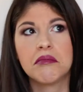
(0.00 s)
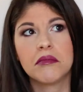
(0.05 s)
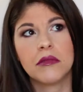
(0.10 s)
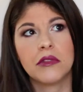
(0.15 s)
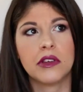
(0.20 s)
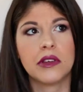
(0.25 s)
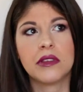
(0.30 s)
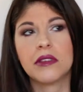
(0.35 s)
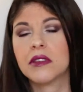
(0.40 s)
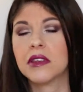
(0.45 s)

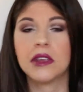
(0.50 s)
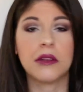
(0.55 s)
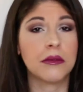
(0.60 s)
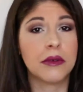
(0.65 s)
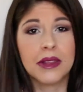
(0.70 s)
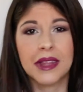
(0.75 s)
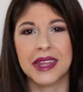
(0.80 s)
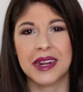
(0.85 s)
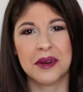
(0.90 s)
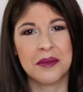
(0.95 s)
just skin
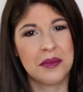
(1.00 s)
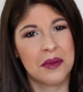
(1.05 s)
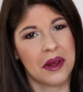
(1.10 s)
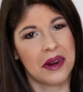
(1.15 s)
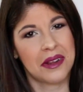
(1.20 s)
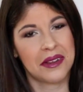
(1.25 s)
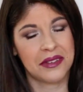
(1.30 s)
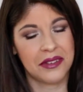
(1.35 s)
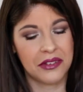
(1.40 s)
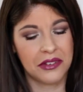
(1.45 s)
related
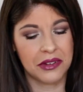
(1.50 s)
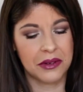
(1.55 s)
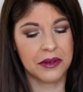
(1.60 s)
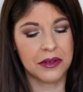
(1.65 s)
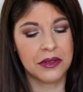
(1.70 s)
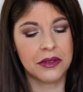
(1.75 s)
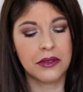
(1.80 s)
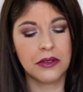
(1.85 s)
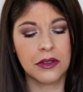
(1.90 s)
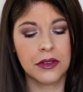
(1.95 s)
products to share with
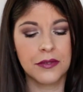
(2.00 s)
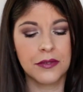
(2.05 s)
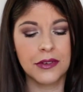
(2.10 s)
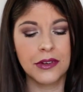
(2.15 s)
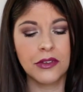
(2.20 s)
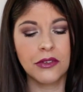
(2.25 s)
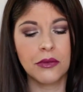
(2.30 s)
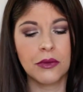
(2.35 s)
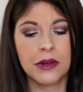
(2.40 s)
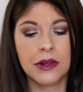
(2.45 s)
you. So the
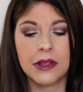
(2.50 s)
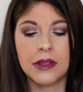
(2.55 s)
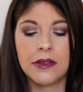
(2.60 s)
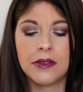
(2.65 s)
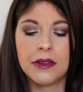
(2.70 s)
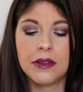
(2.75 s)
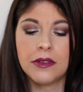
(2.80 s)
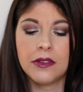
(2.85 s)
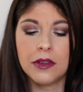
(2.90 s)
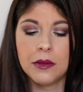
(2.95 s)
first one is
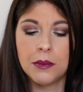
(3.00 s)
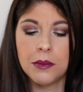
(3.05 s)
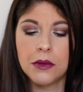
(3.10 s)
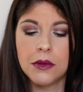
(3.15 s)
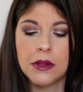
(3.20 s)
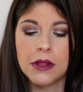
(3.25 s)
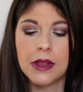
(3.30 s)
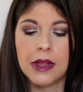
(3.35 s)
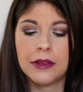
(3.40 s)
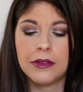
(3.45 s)
the Simple
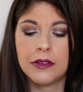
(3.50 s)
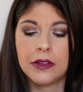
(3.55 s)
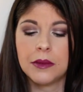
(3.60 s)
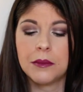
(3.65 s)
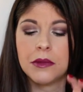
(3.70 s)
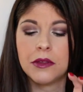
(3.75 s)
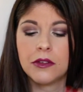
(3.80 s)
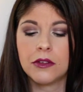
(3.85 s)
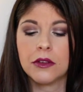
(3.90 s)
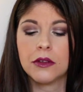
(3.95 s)
Cleansing
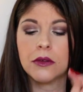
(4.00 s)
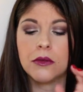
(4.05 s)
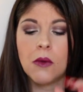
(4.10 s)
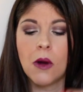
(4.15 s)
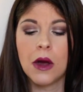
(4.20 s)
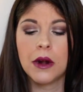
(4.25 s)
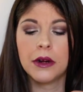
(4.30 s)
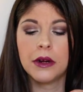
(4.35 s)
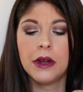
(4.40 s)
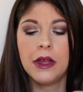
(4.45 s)
Micellar
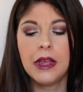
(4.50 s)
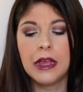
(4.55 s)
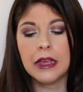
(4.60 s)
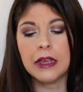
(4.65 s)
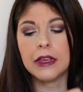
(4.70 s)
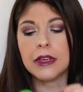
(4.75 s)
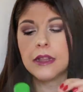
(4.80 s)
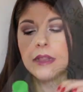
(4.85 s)
Water. It